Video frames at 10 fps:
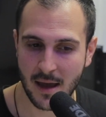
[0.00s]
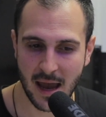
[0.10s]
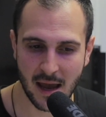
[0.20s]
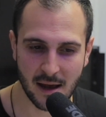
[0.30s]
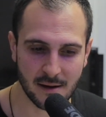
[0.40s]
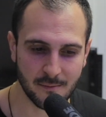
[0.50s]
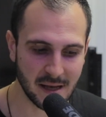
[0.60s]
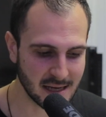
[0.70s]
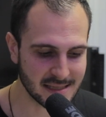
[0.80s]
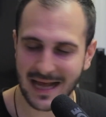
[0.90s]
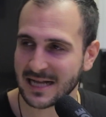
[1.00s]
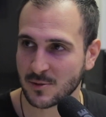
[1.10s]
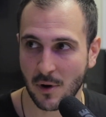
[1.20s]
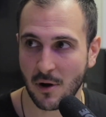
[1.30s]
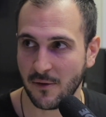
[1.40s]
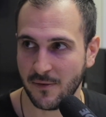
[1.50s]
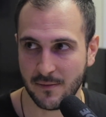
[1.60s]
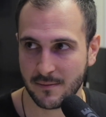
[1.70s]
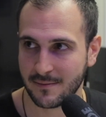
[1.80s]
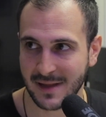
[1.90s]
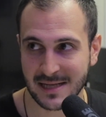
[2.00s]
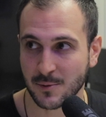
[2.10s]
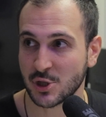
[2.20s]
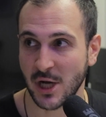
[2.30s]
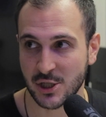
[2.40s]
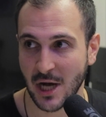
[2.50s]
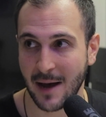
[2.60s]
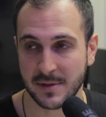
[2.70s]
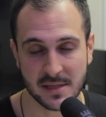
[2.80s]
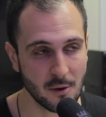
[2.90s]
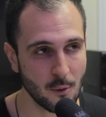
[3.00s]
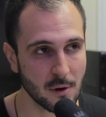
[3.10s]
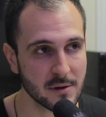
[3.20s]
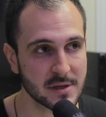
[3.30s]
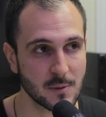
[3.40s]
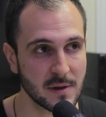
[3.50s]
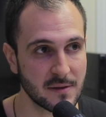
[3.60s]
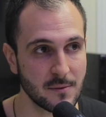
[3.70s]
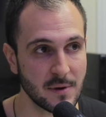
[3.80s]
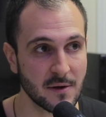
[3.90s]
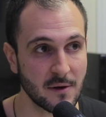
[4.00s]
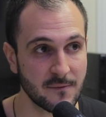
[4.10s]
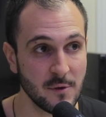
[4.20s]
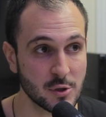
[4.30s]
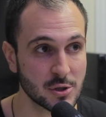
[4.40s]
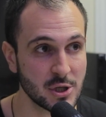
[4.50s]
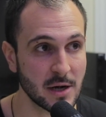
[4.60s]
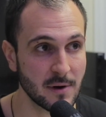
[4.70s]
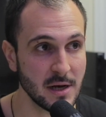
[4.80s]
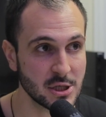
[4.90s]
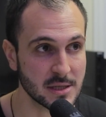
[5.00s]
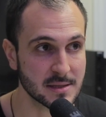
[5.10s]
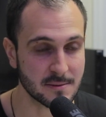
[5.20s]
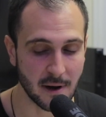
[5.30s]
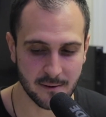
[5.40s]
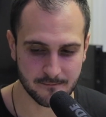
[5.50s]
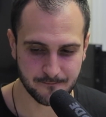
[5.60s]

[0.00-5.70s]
And because that's where change happens in the world, is with our future generations, right?